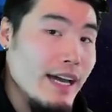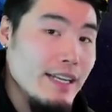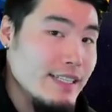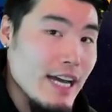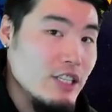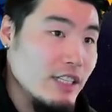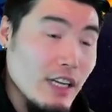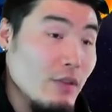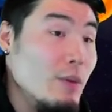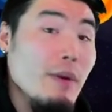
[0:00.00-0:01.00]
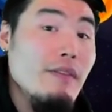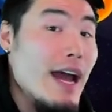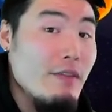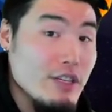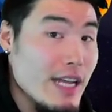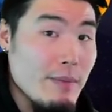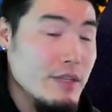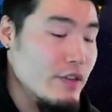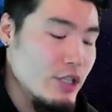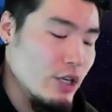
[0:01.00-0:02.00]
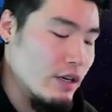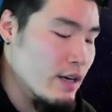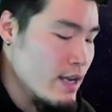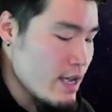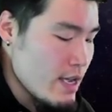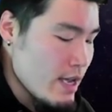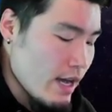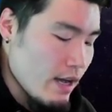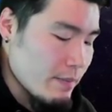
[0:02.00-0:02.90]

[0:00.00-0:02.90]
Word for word: he's actually going to give you above average damage for sure. Um,